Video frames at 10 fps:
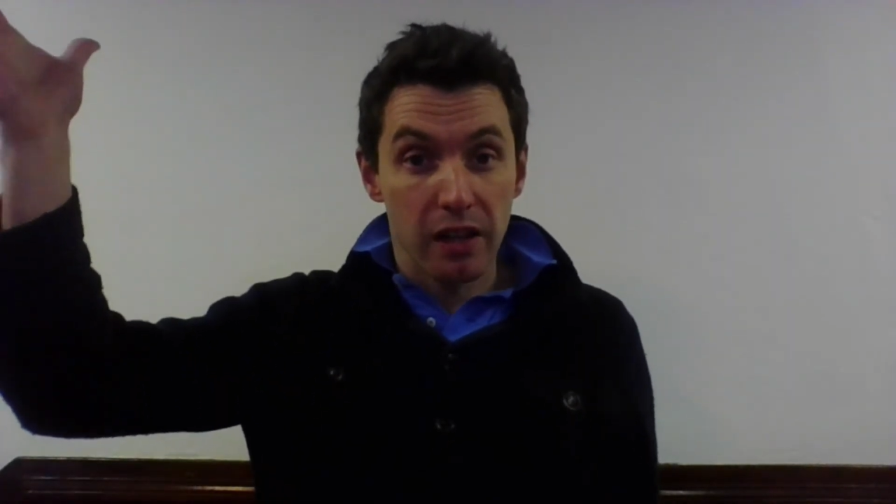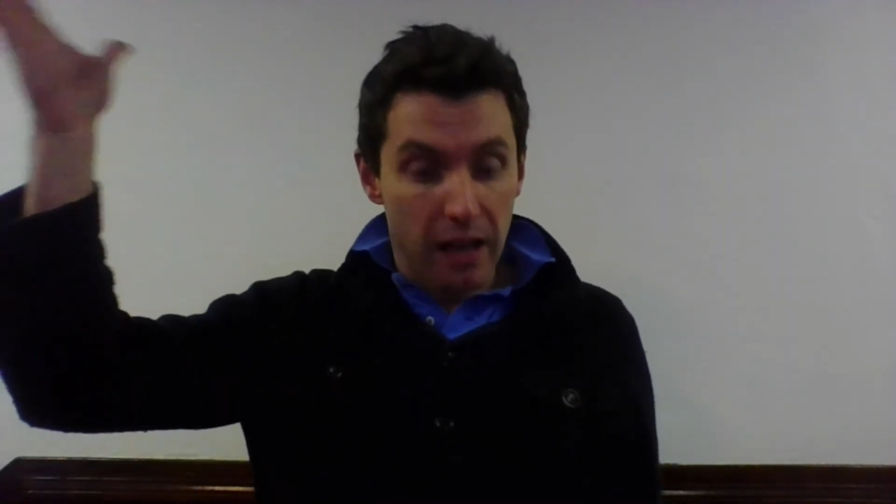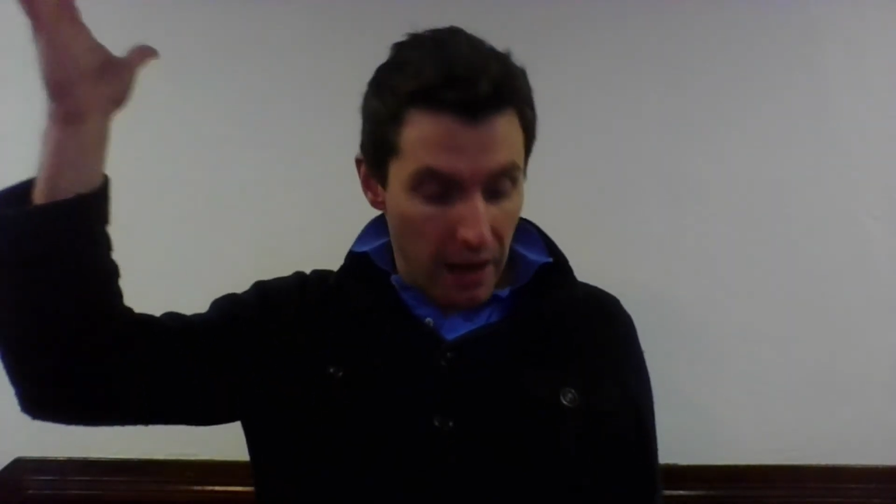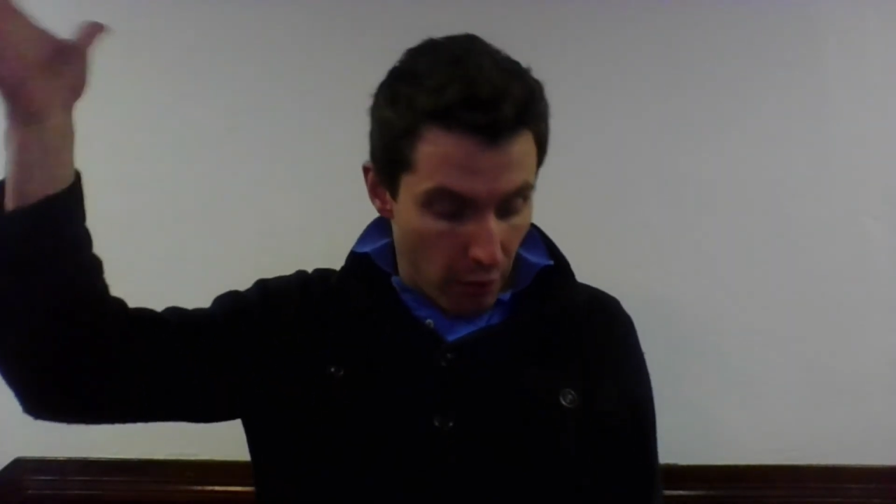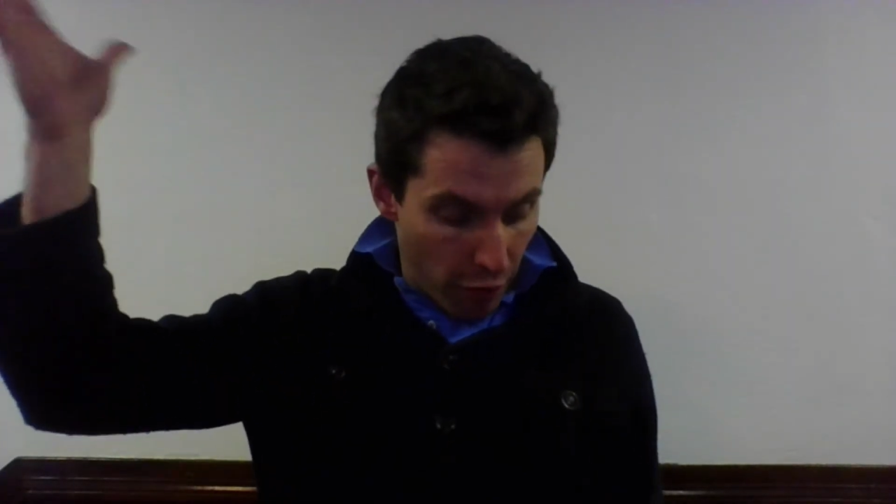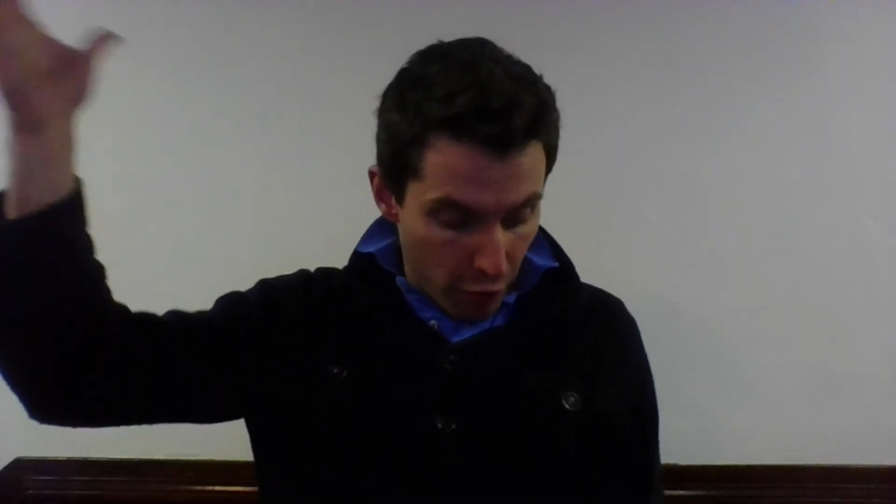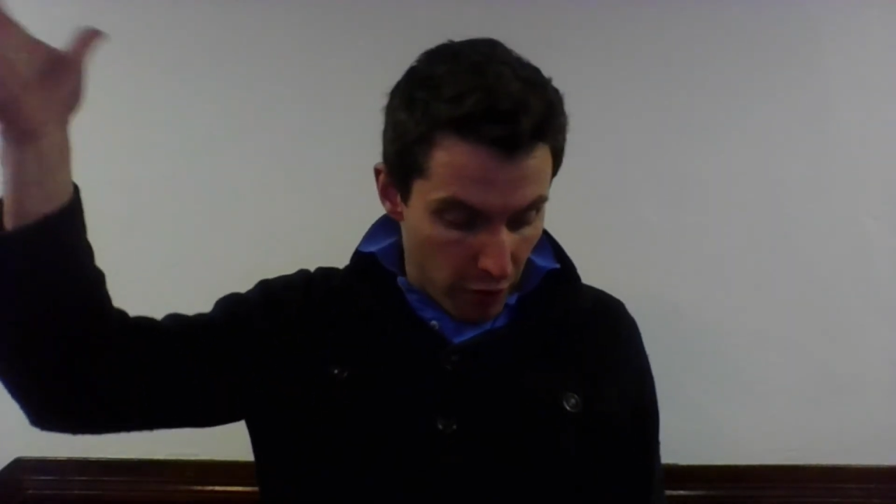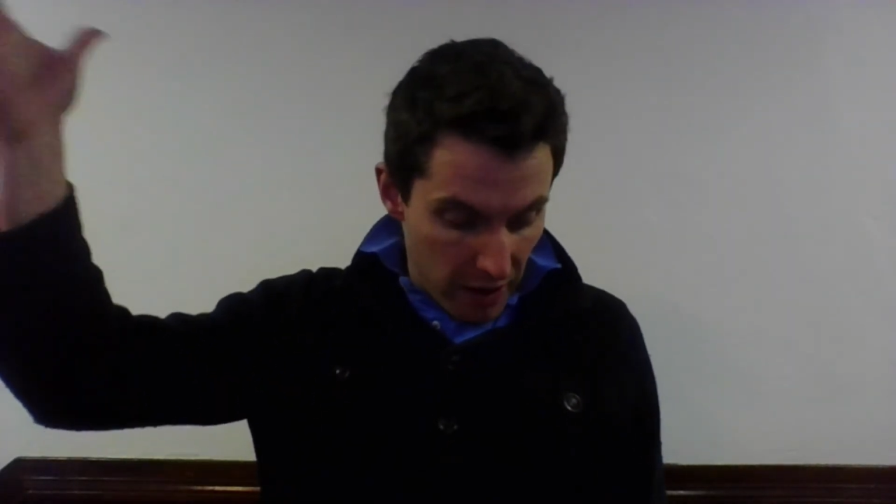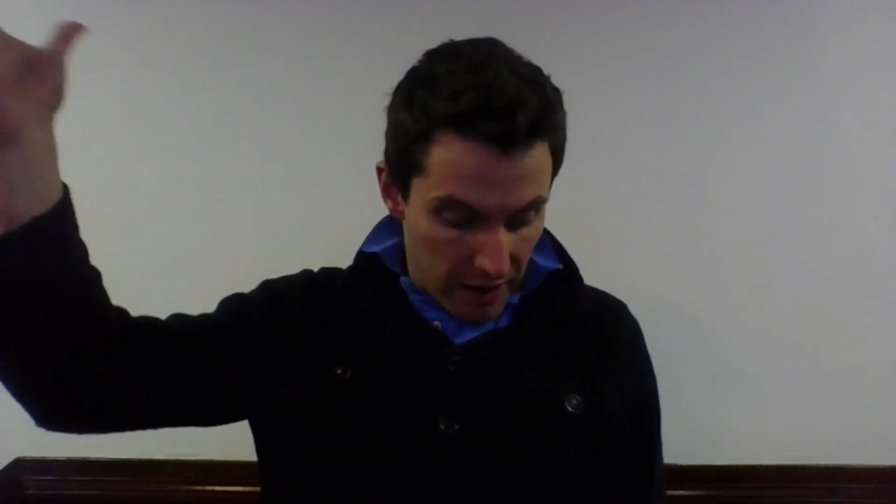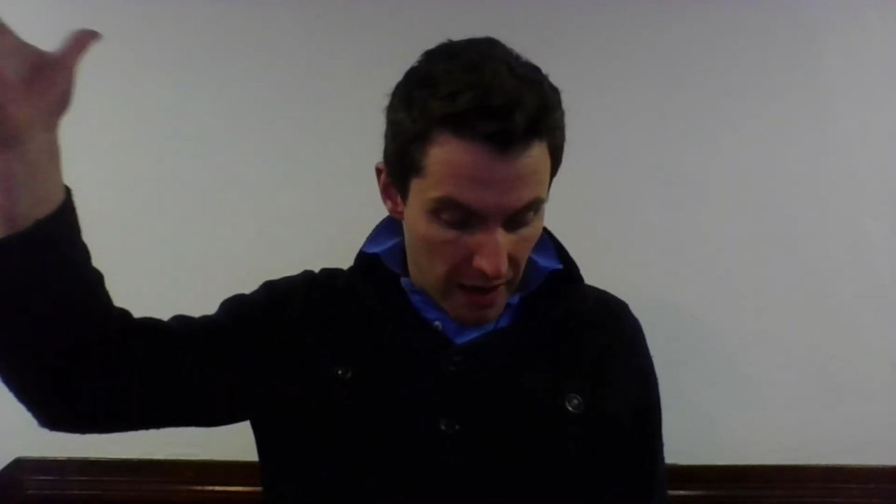in
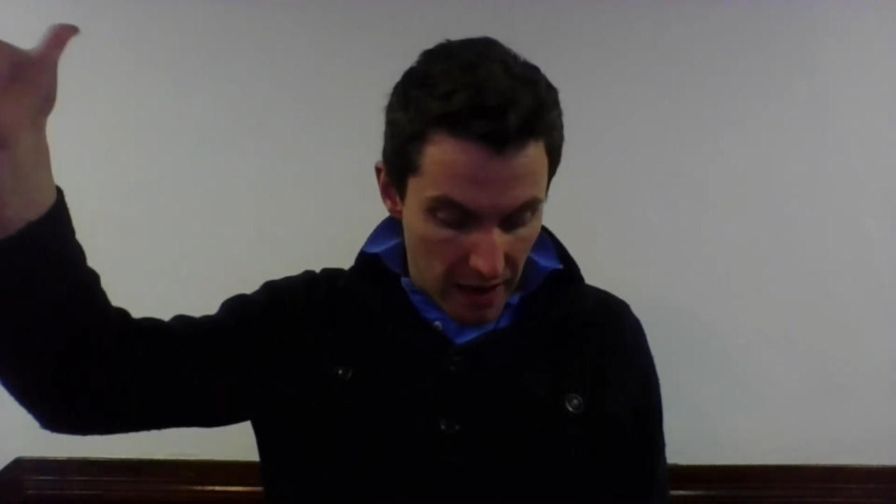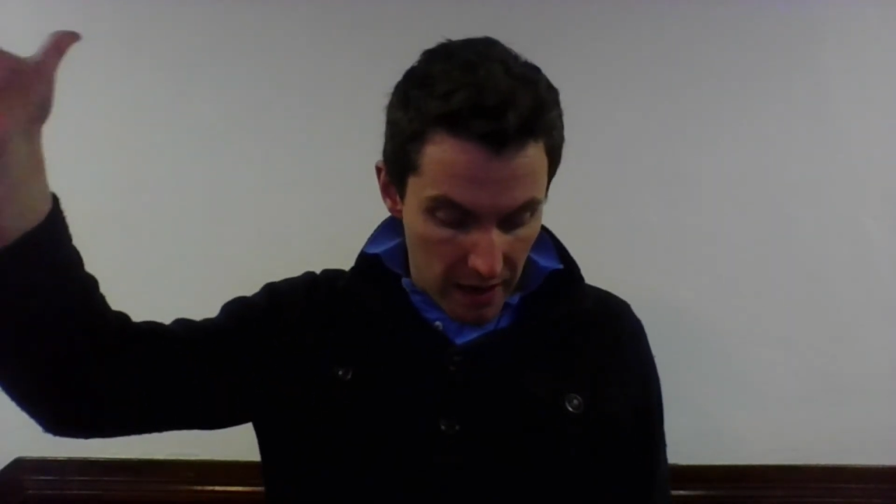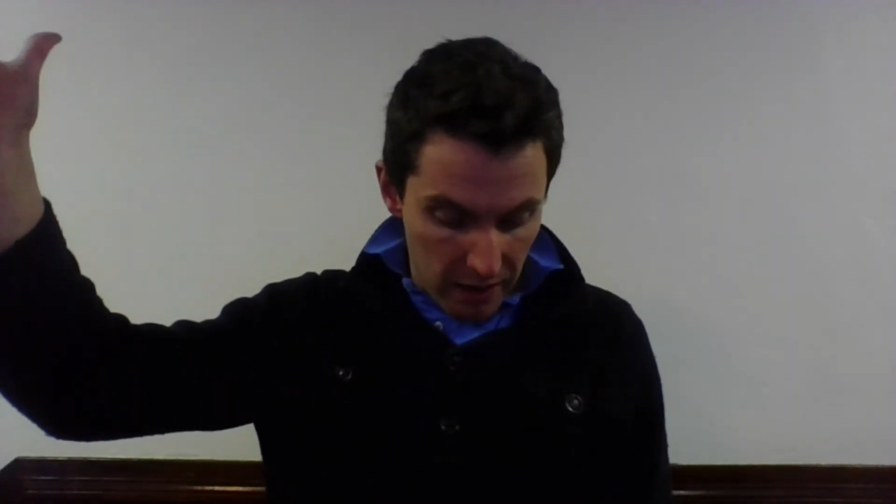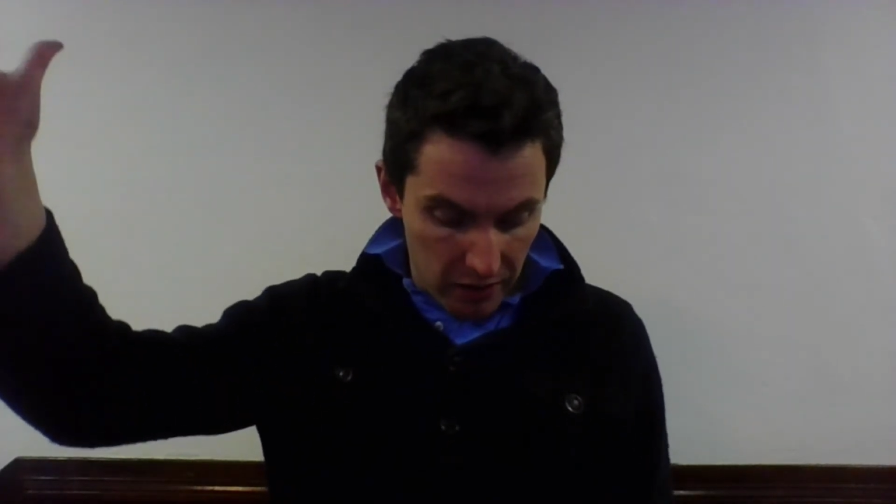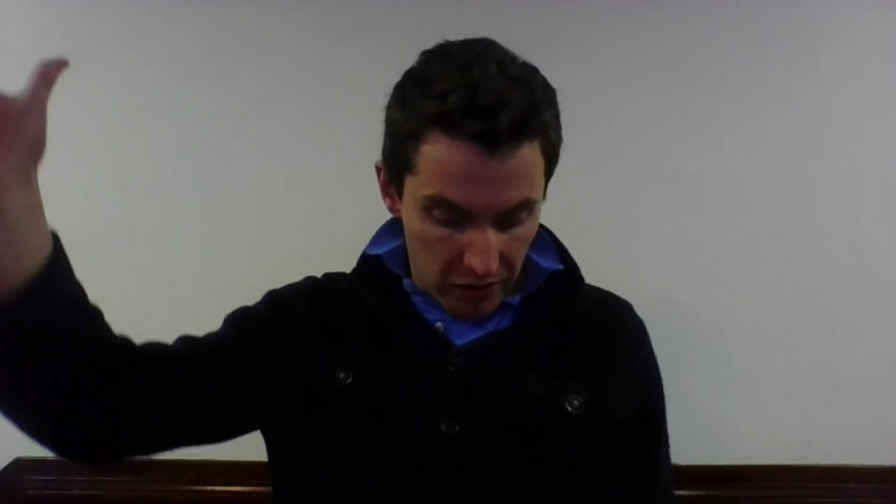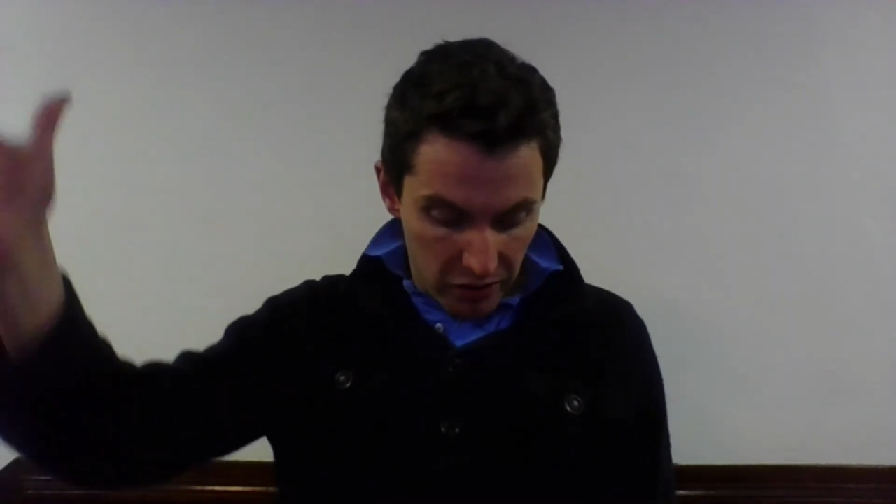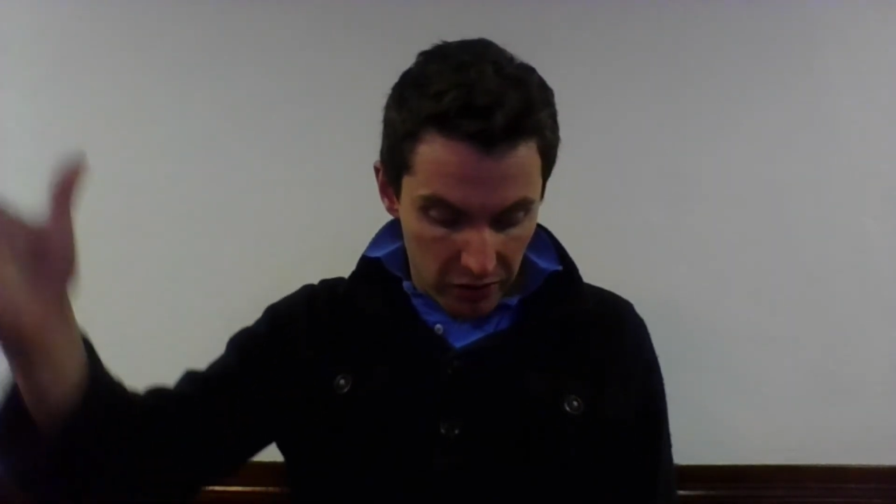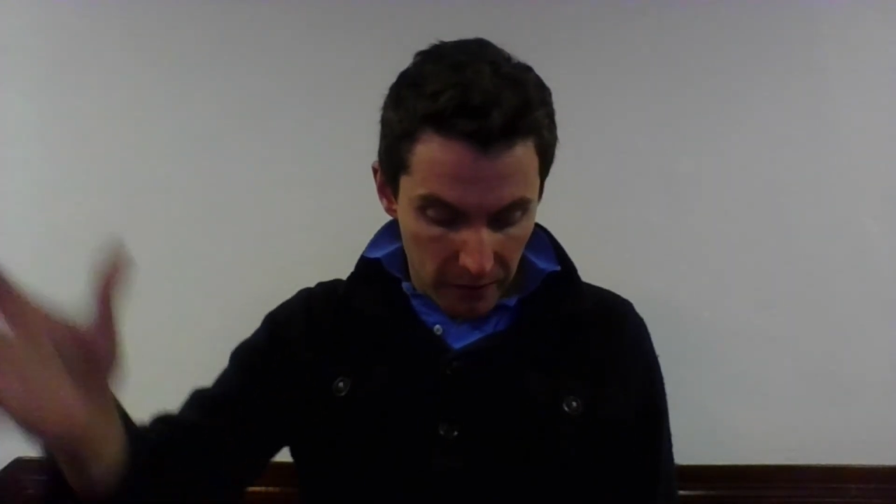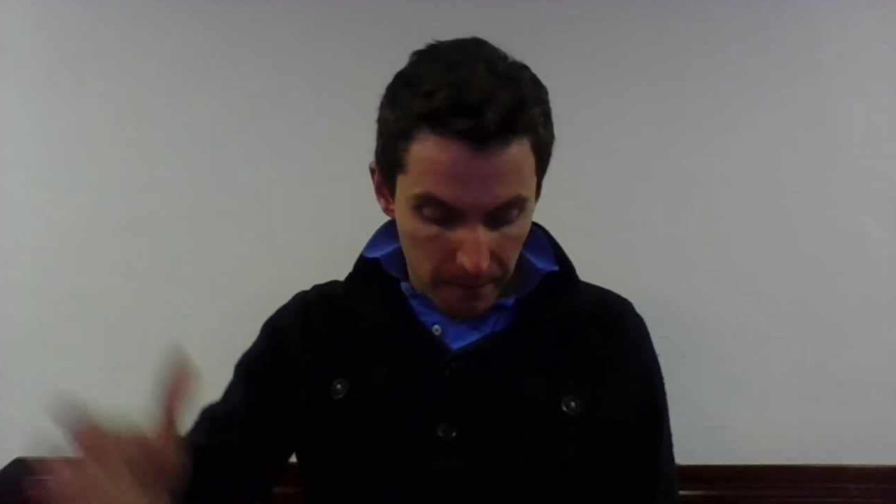3 days.